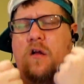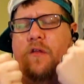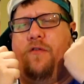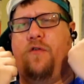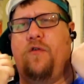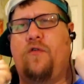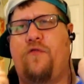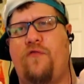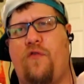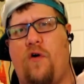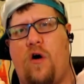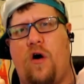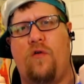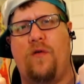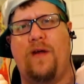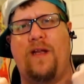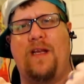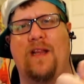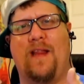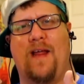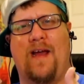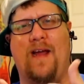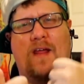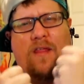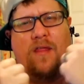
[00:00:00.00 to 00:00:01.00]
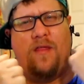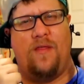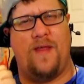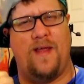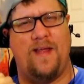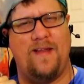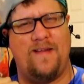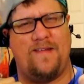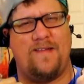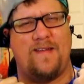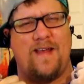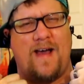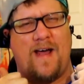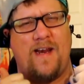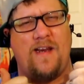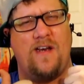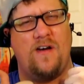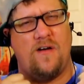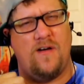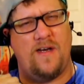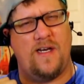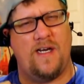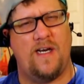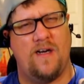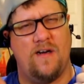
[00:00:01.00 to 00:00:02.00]
they're falling like this out of
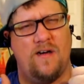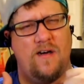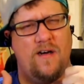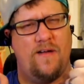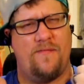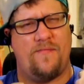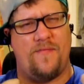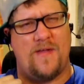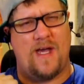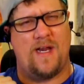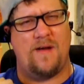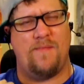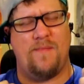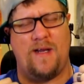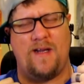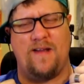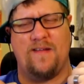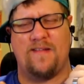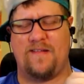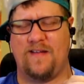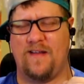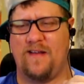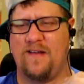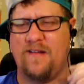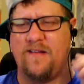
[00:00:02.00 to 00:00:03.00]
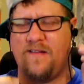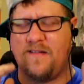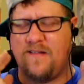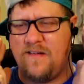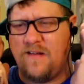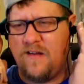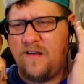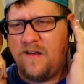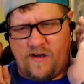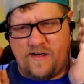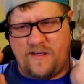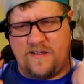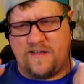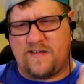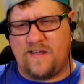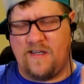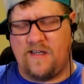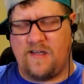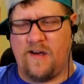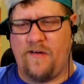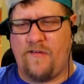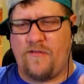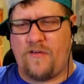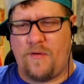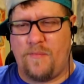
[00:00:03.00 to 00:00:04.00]
your ear, if that makes sense.
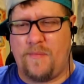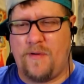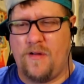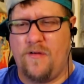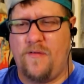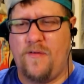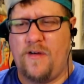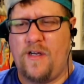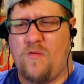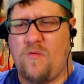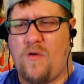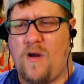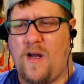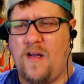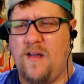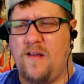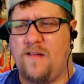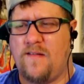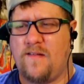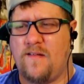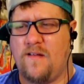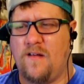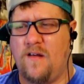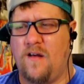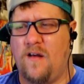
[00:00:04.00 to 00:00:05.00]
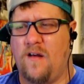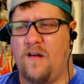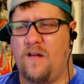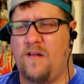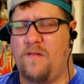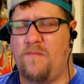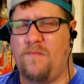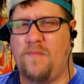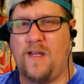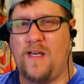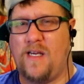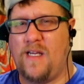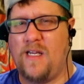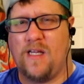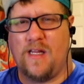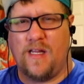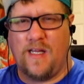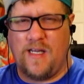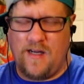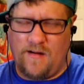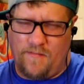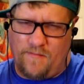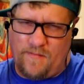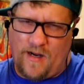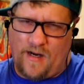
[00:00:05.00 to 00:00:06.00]
Honestly, comfortability wise,
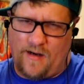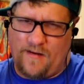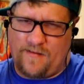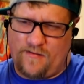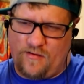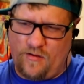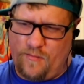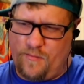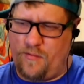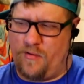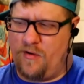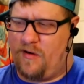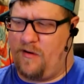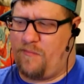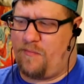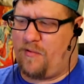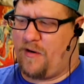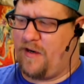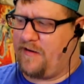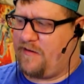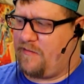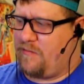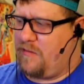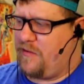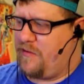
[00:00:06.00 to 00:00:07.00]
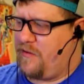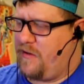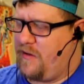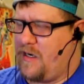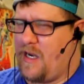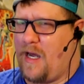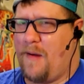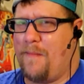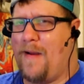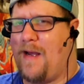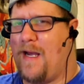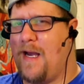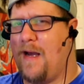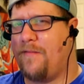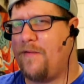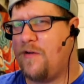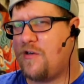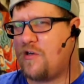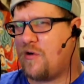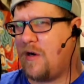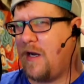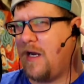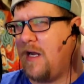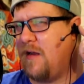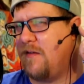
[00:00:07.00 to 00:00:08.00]
immediately I'm not super impressed with it. I may have
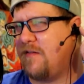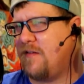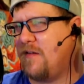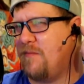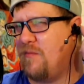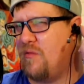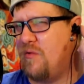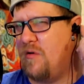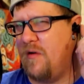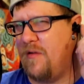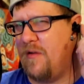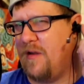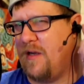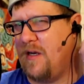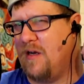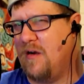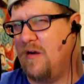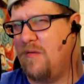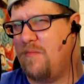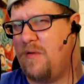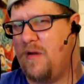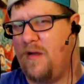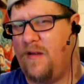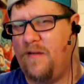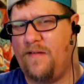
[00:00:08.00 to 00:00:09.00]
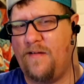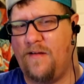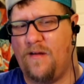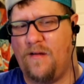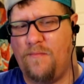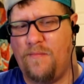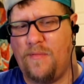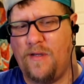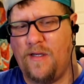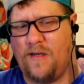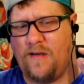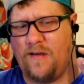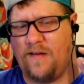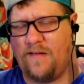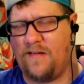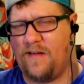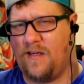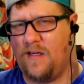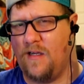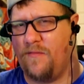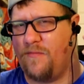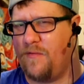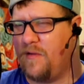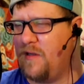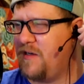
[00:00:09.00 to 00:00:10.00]
to try out some more of the earbuds in a bit to
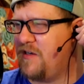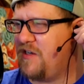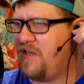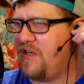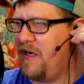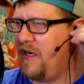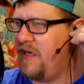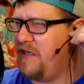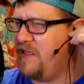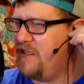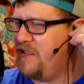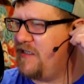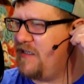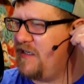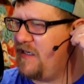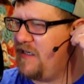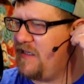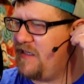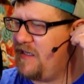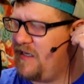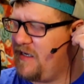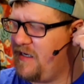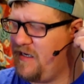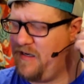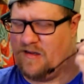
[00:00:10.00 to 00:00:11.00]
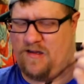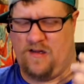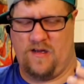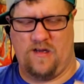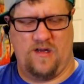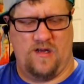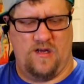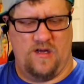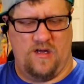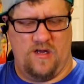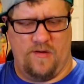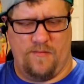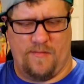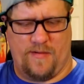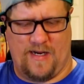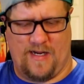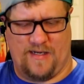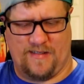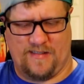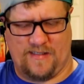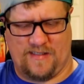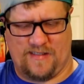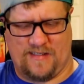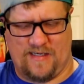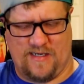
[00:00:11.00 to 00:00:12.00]
see if that changes anything. But
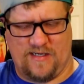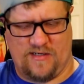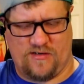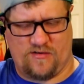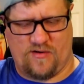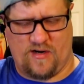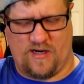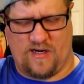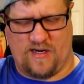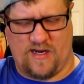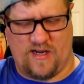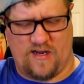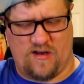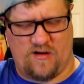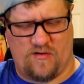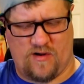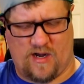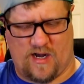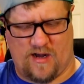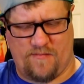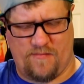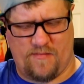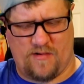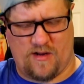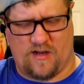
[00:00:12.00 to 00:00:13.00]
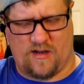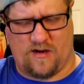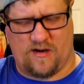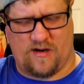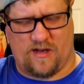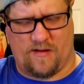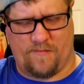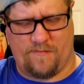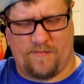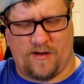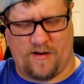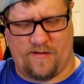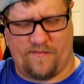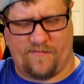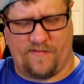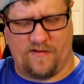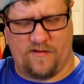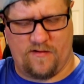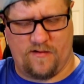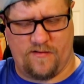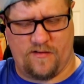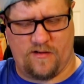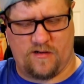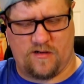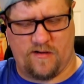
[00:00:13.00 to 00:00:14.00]
as it stands right now, I'm not
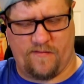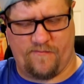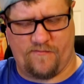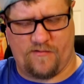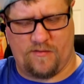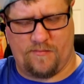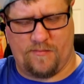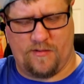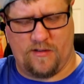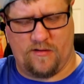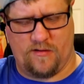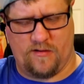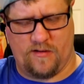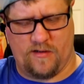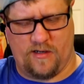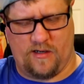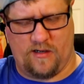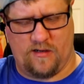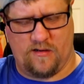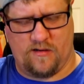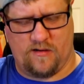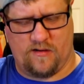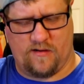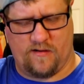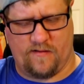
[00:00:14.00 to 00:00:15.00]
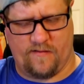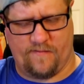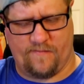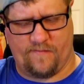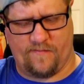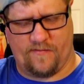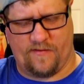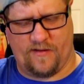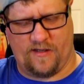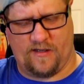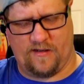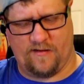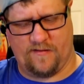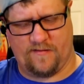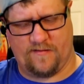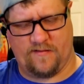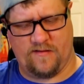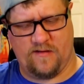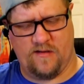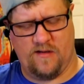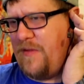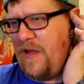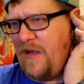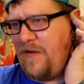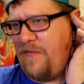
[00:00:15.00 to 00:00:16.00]
feeling the comfortability of
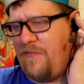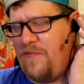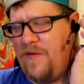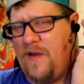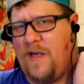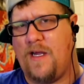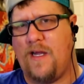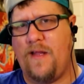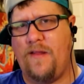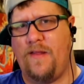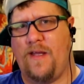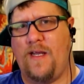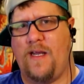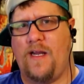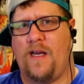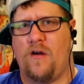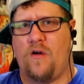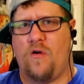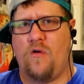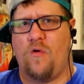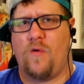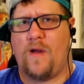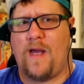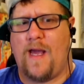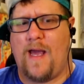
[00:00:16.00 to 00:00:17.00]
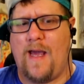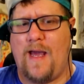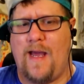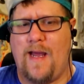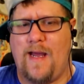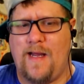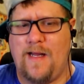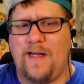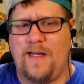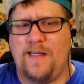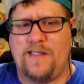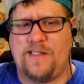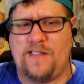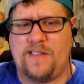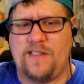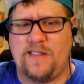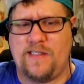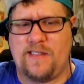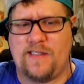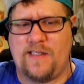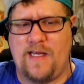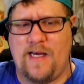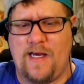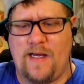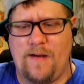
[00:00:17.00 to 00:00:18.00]
these. They fit in the ear okay. It's
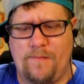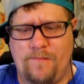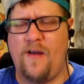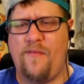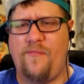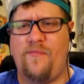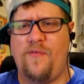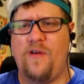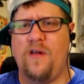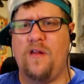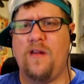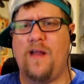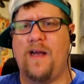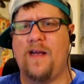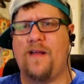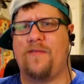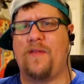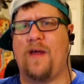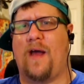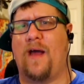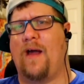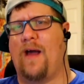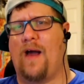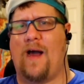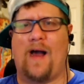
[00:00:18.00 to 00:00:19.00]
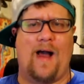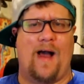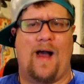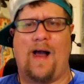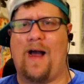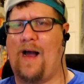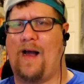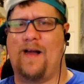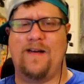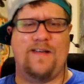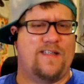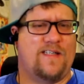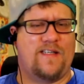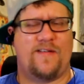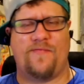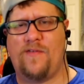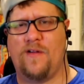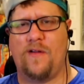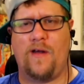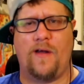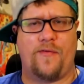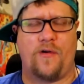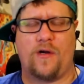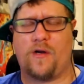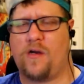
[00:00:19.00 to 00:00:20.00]
just that I feel like I just
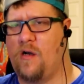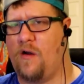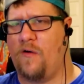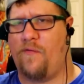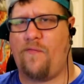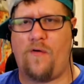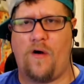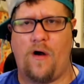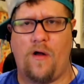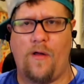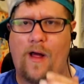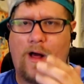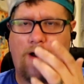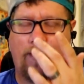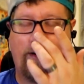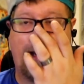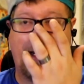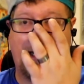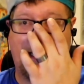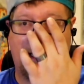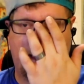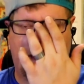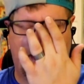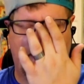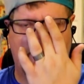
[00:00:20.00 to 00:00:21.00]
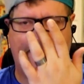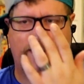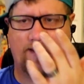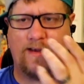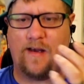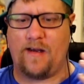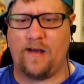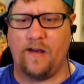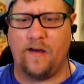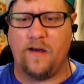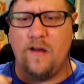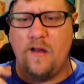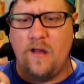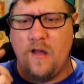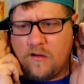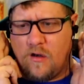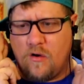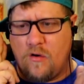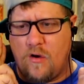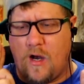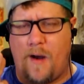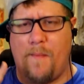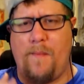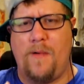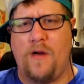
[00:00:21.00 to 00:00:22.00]
feel like they're gonna fall out at any second.
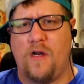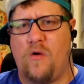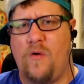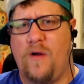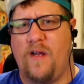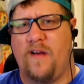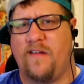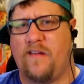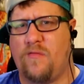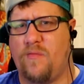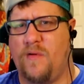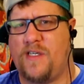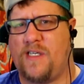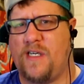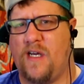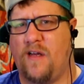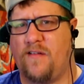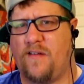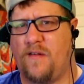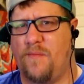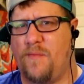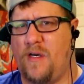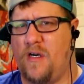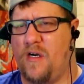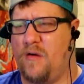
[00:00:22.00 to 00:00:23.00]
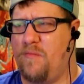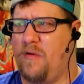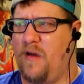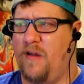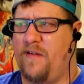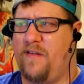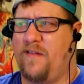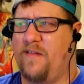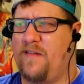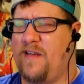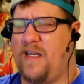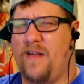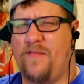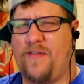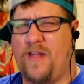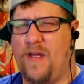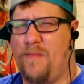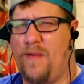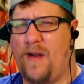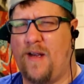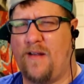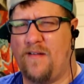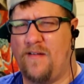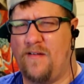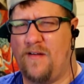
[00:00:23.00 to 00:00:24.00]
So I'm gonna go ahead and switch out some earbuds and see if
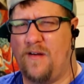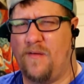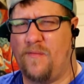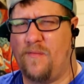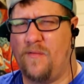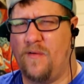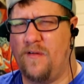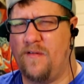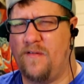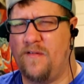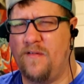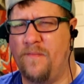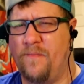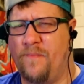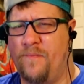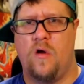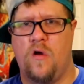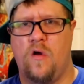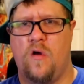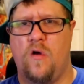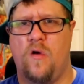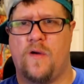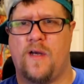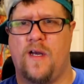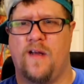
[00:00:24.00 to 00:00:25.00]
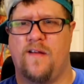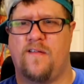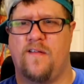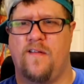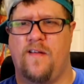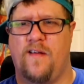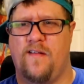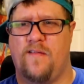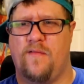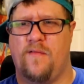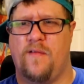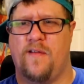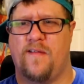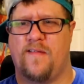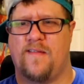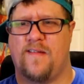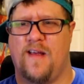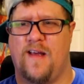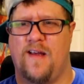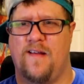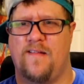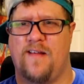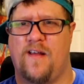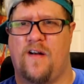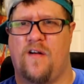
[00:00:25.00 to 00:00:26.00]
that makes a difference. Okay, so these are the
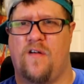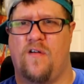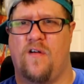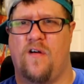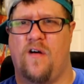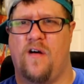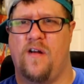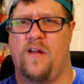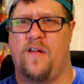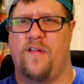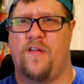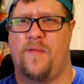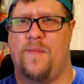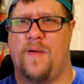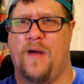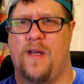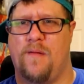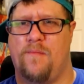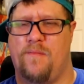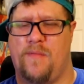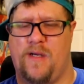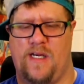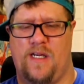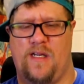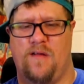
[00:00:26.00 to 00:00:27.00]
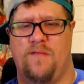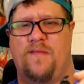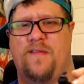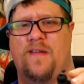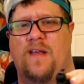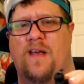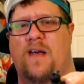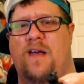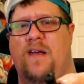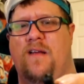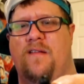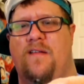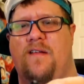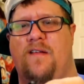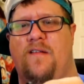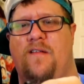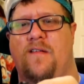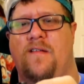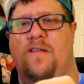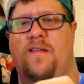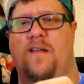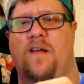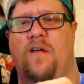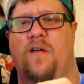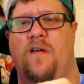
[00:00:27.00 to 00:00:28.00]
size that are on it. They're about a medium size. These,
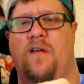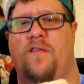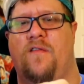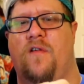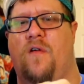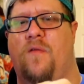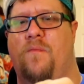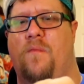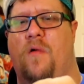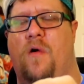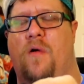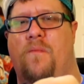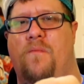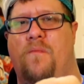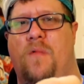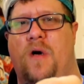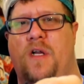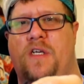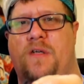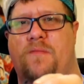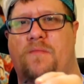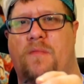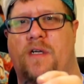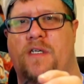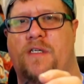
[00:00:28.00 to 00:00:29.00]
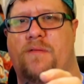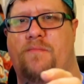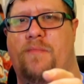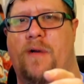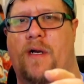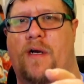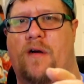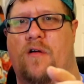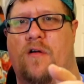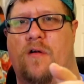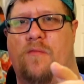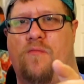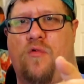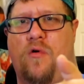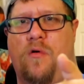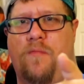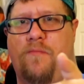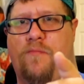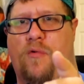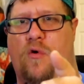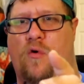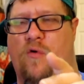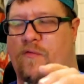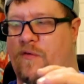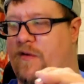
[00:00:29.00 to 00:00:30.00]
you can tell, are much bigger and more
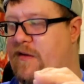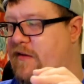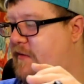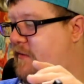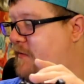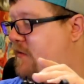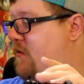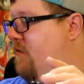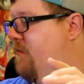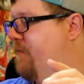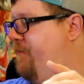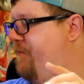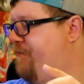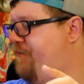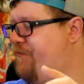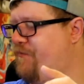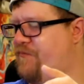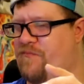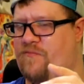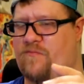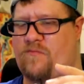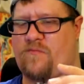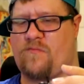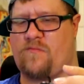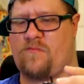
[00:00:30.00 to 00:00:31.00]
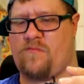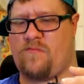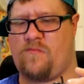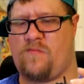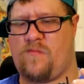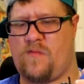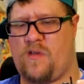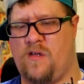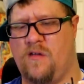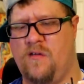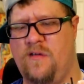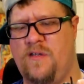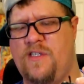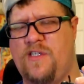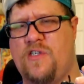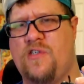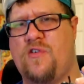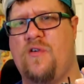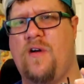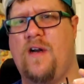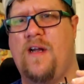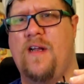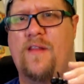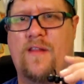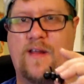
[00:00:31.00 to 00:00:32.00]
bulbous. So let's
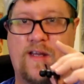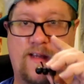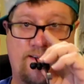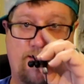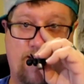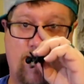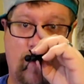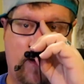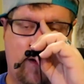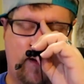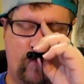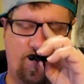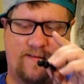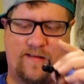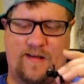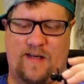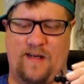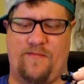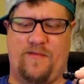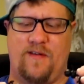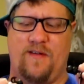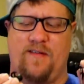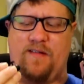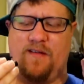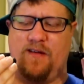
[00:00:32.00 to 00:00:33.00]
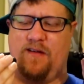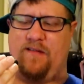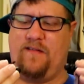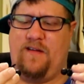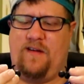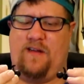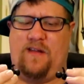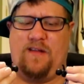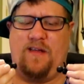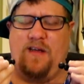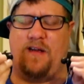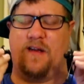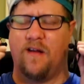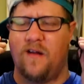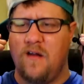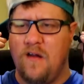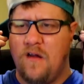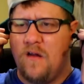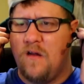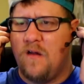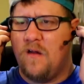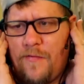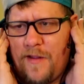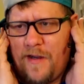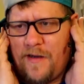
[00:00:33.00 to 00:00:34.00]
try these out and see if this does anything.
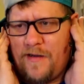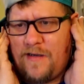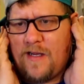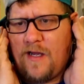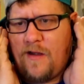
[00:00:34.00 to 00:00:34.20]
They